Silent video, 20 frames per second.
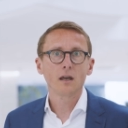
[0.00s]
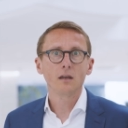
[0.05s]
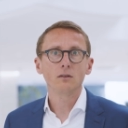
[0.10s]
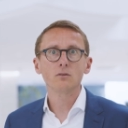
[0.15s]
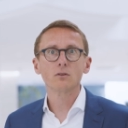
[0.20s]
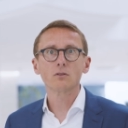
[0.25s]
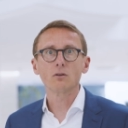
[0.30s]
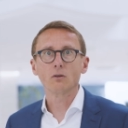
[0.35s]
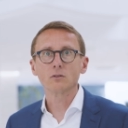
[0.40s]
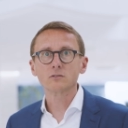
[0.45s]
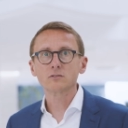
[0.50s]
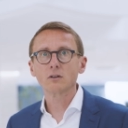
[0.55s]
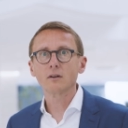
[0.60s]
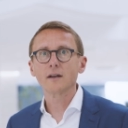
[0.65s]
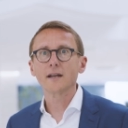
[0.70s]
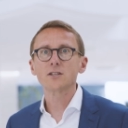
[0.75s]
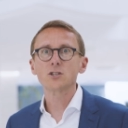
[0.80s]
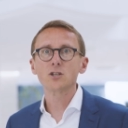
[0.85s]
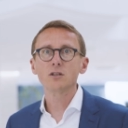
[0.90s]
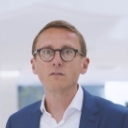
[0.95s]
you're also
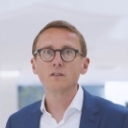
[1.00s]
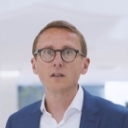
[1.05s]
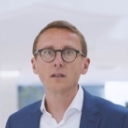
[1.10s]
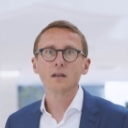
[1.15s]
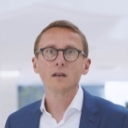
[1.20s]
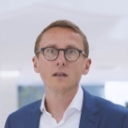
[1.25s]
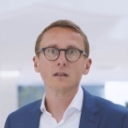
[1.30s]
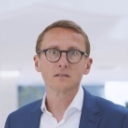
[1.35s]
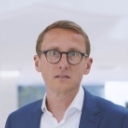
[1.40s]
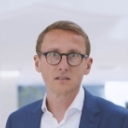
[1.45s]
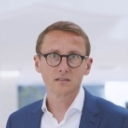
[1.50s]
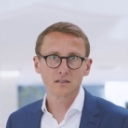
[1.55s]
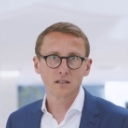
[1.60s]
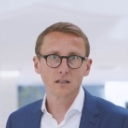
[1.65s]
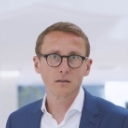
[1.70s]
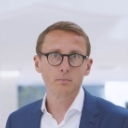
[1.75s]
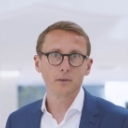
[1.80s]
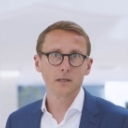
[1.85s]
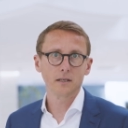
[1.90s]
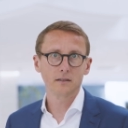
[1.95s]
achieving
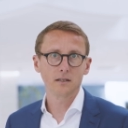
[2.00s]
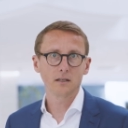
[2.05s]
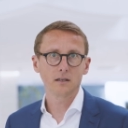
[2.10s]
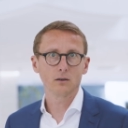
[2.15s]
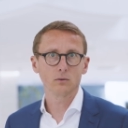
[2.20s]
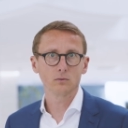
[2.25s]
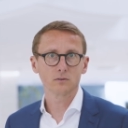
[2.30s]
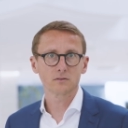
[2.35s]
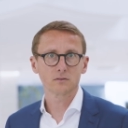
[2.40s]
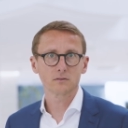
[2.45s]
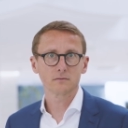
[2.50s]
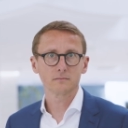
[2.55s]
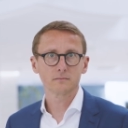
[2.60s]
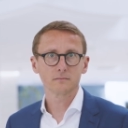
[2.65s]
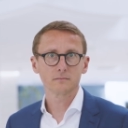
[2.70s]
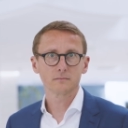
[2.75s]
sustainability goals.